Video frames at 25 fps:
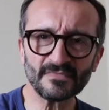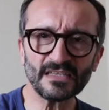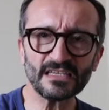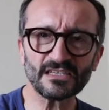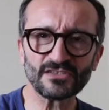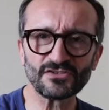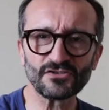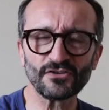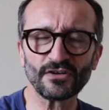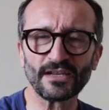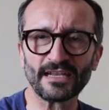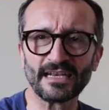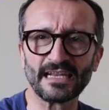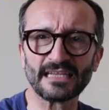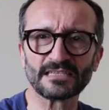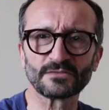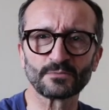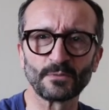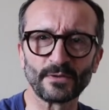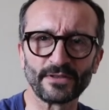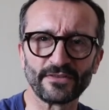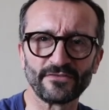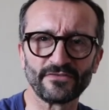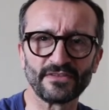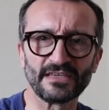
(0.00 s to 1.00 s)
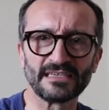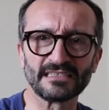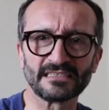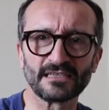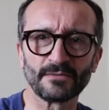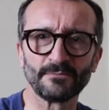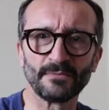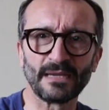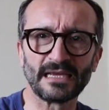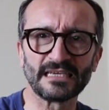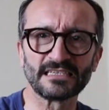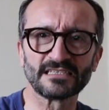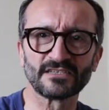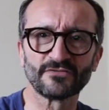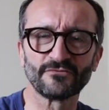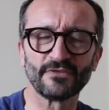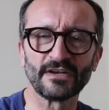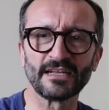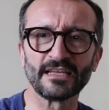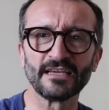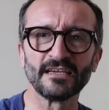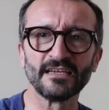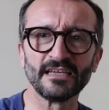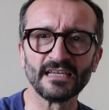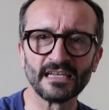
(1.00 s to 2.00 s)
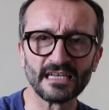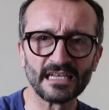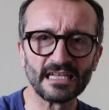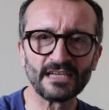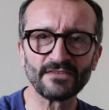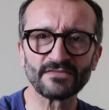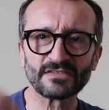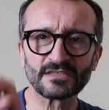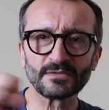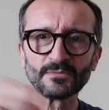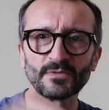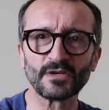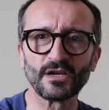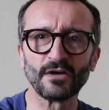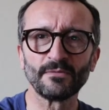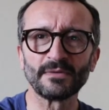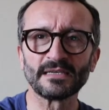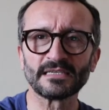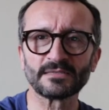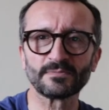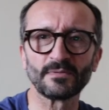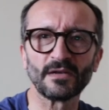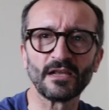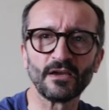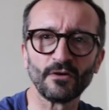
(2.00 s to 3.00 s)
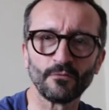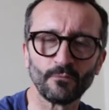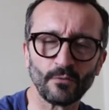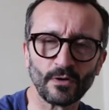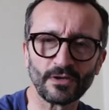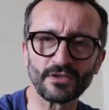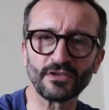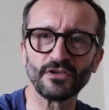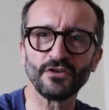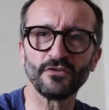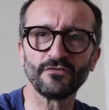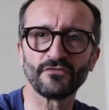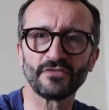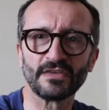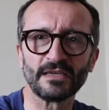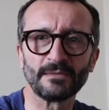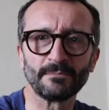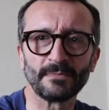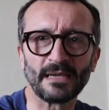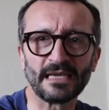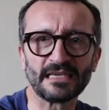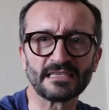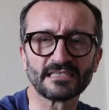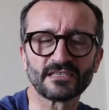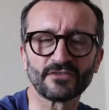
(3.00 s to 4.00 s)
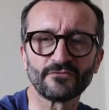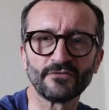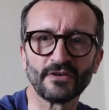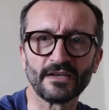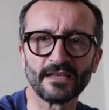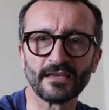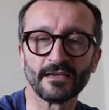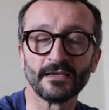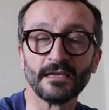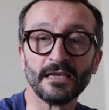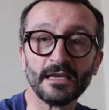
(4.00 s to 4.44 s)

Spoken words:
surely that's one of the things that makes a runner. Leave some comments below what you think makes a runner.